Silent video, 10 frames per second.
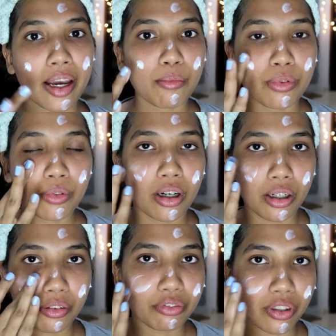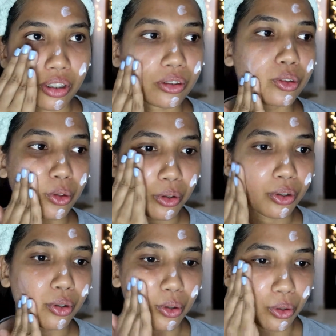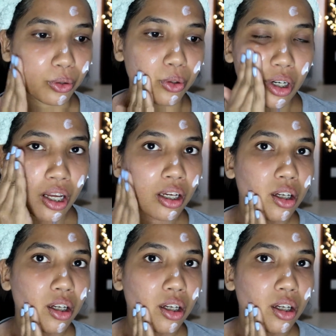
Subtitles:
and I'm feeling so good.